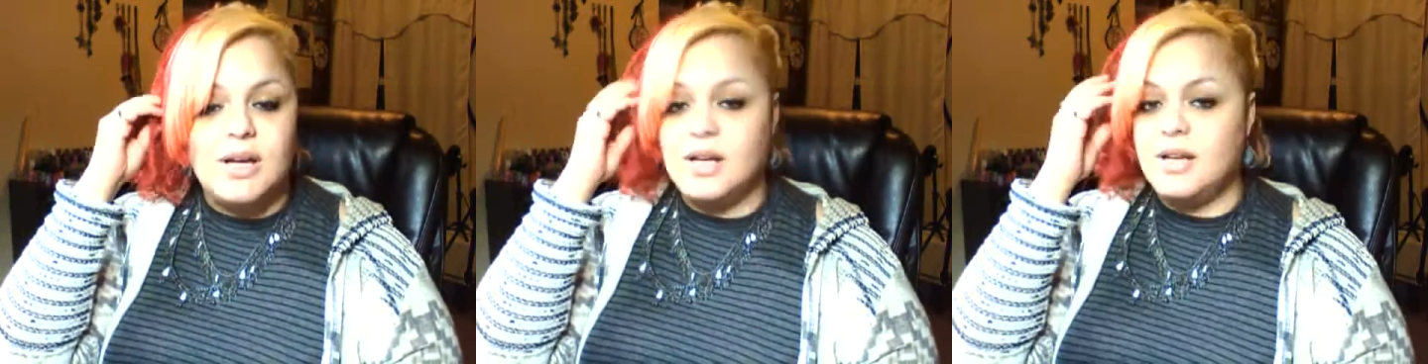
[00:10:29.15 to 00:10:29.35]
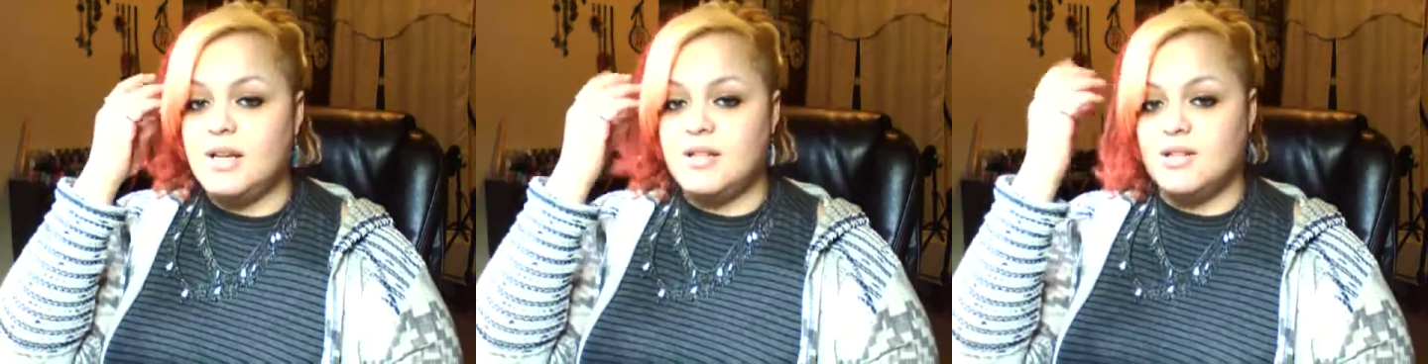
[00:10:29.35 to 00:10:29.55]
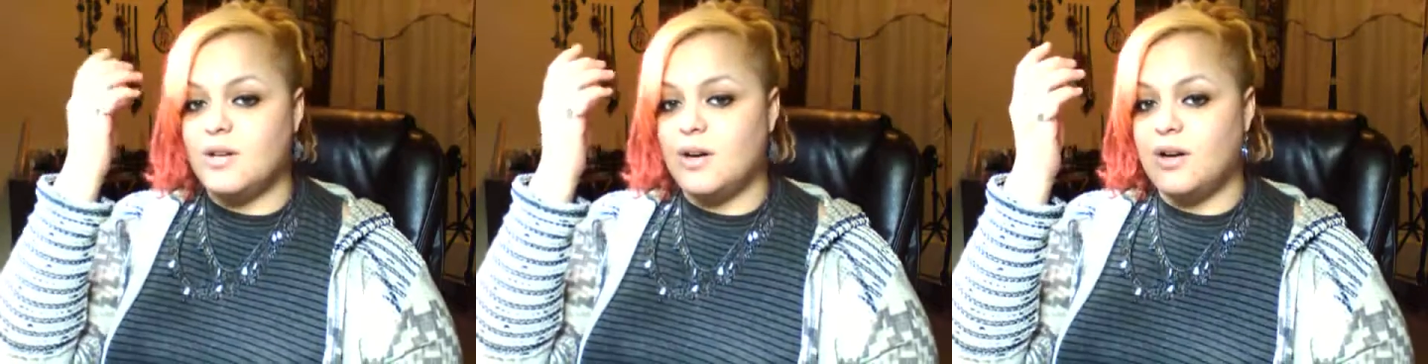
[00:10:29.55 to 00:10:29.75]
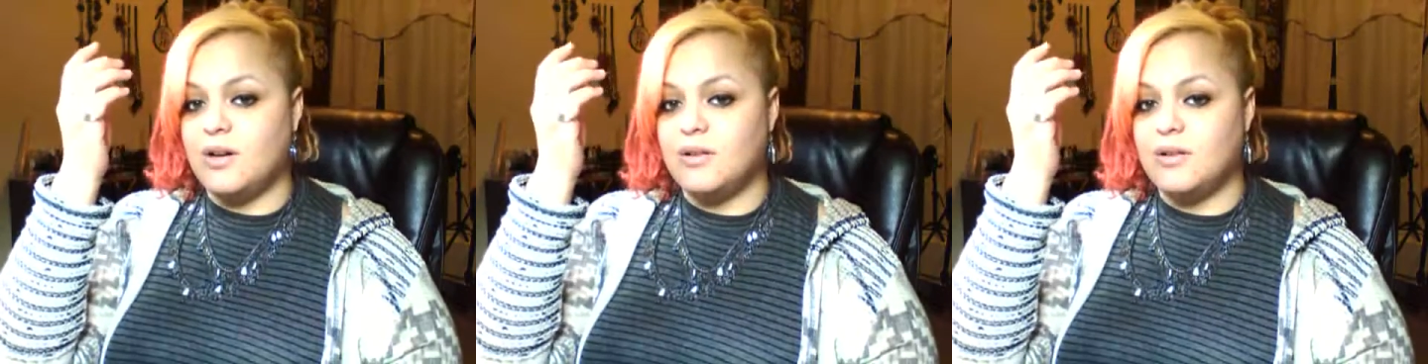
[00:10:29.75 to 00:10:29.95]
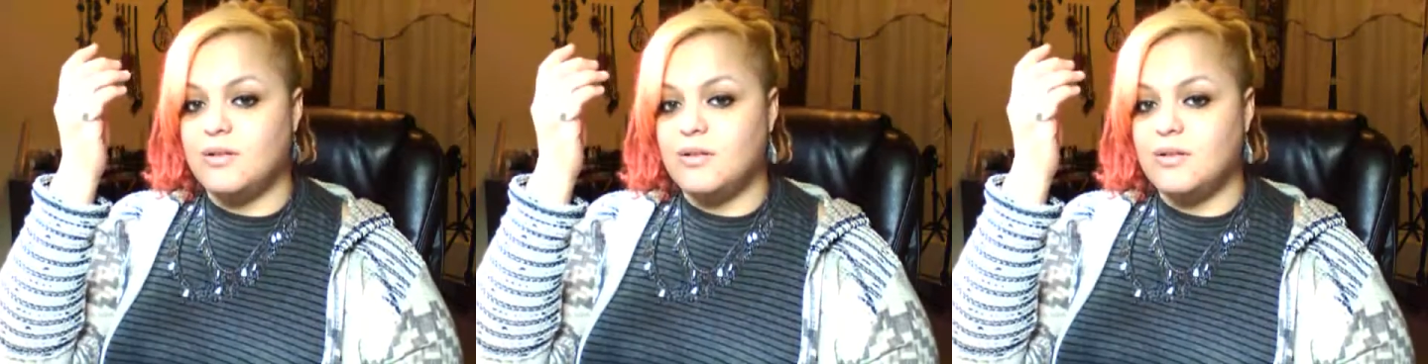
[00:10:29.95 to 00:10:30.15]
it doesn't
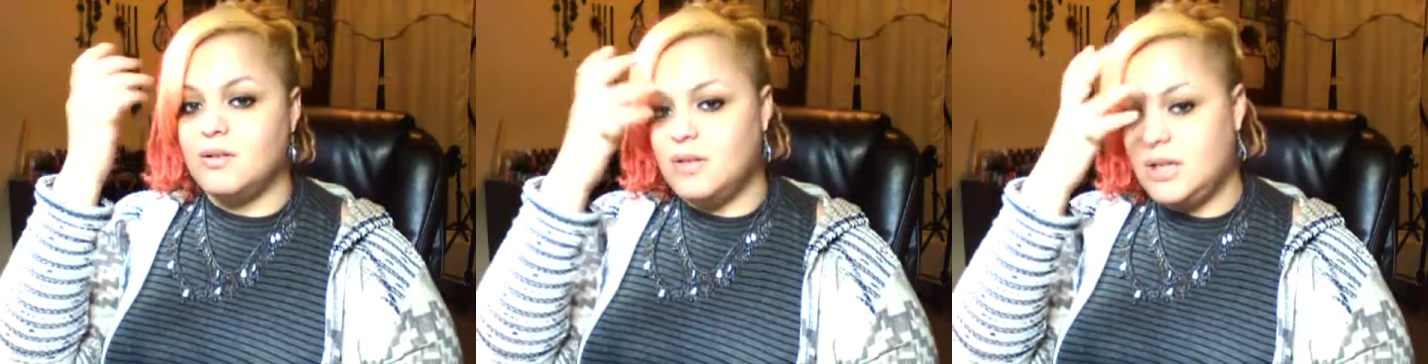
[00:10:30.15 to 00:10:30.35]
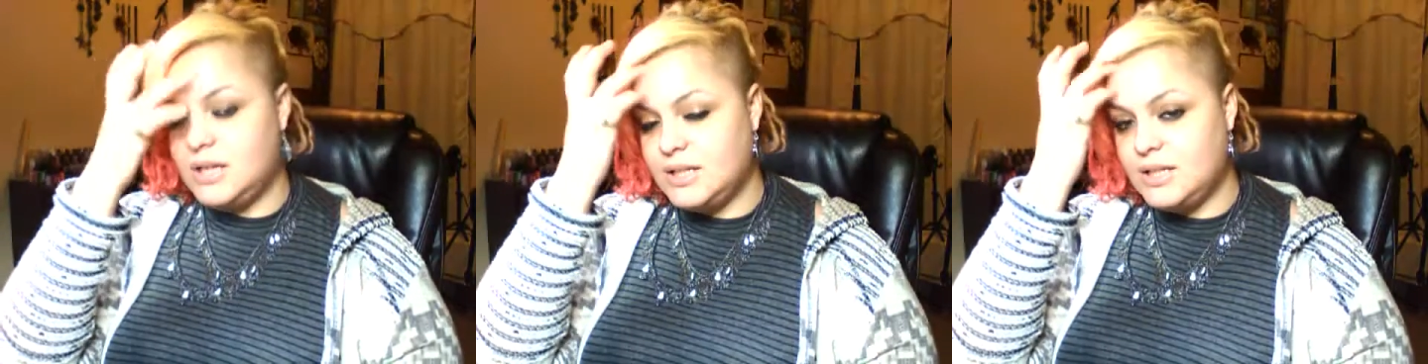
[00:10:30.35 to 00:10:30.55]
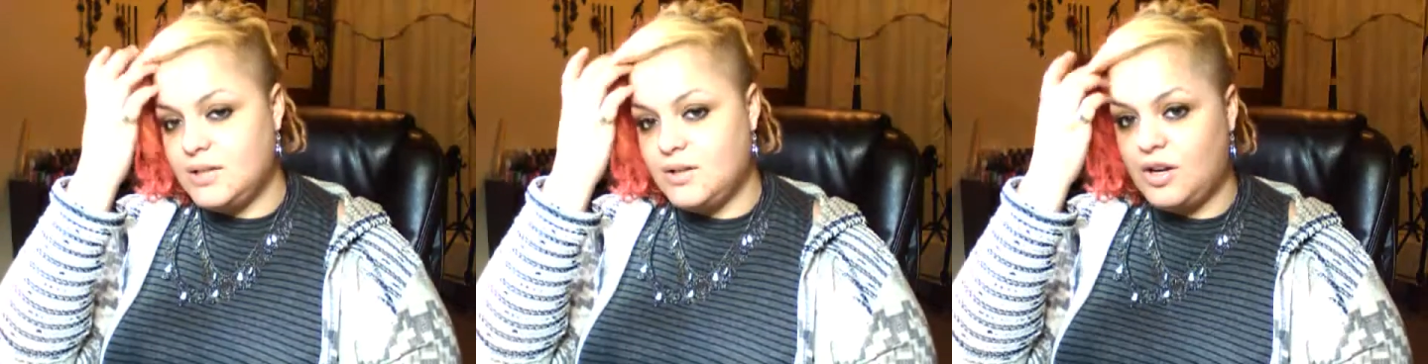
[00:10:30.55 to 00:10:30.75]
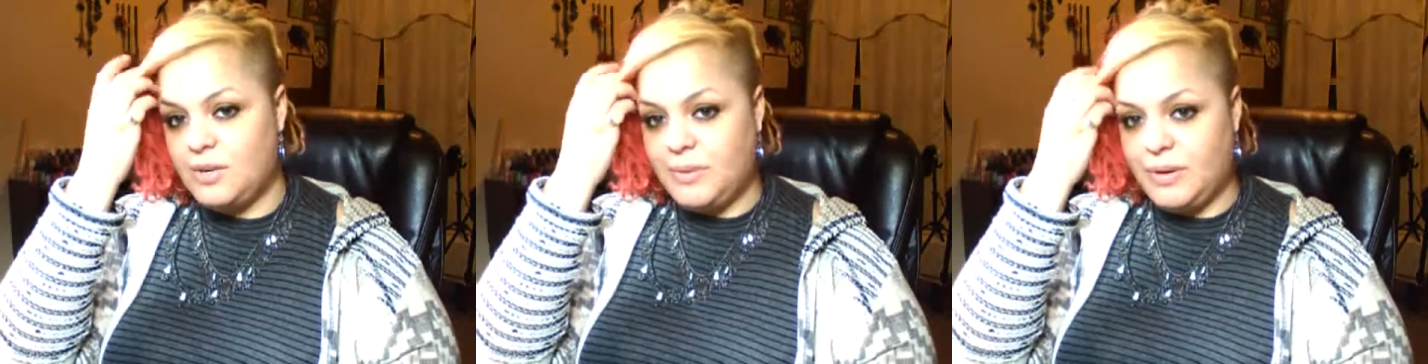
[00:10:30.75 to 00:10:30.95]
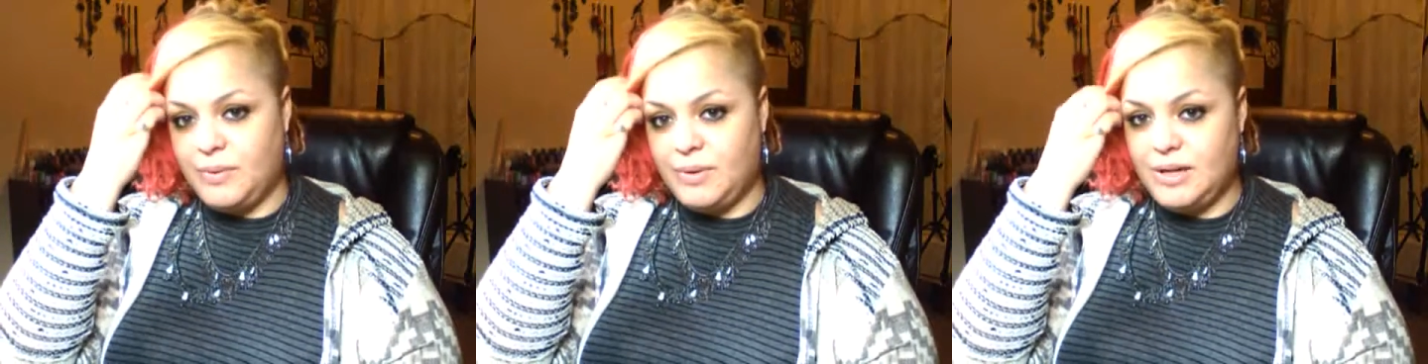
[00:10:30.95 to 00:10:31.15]
hurt. It doesn't hurt
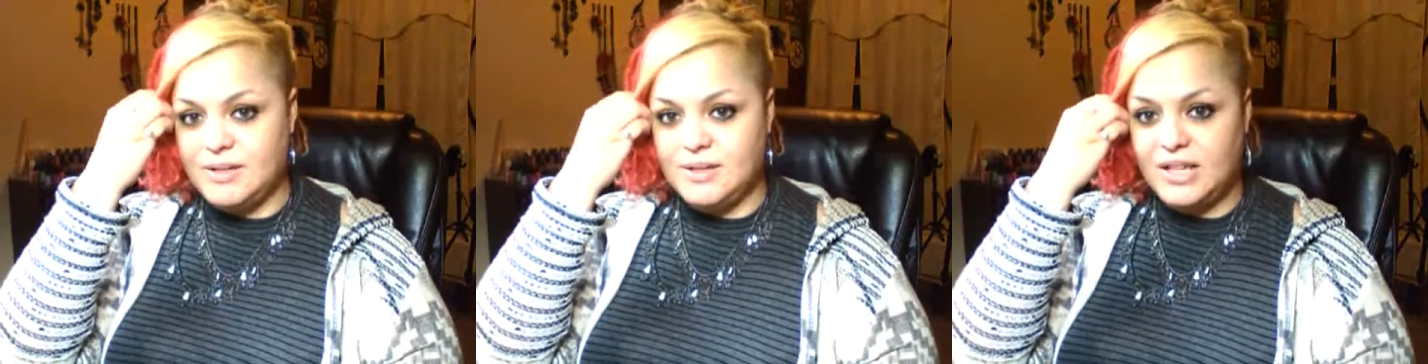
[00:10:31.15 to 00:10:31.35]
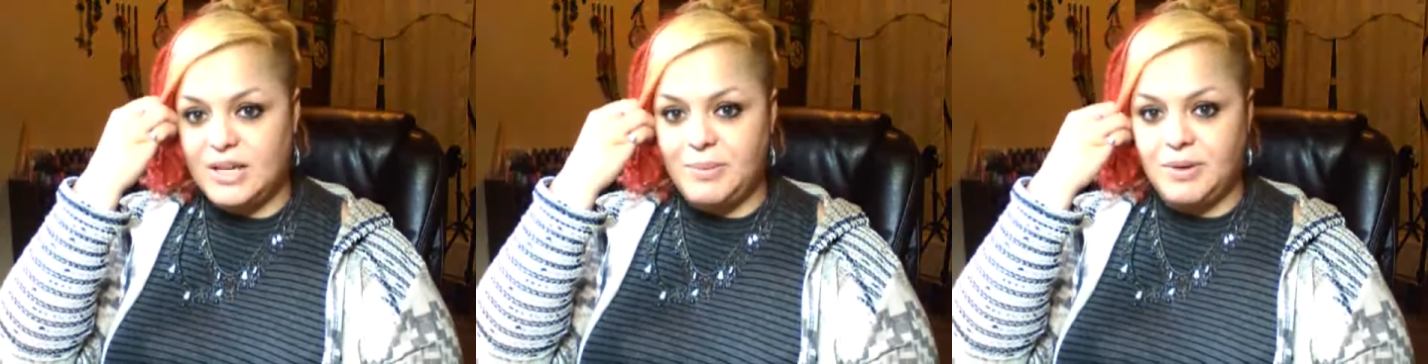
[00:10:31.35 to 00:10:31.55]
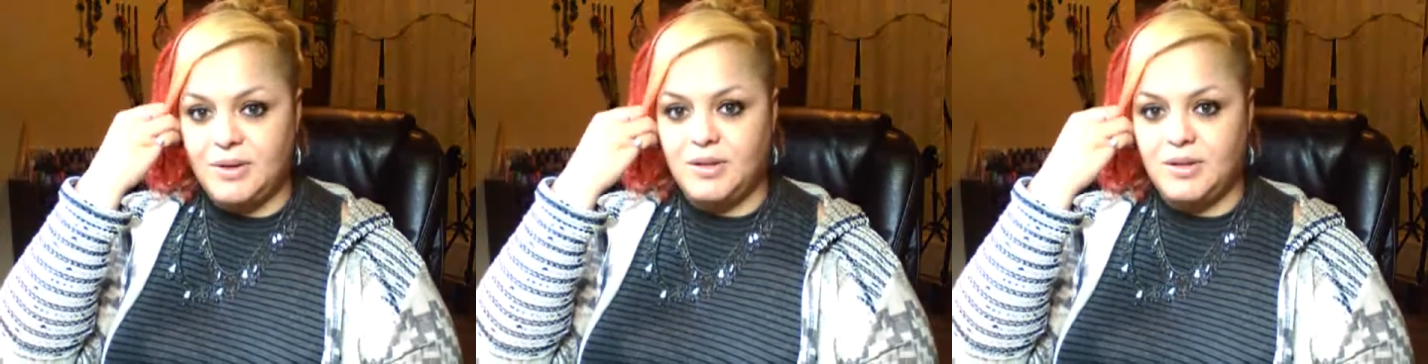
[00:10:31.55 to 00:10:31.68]
me when I sleep.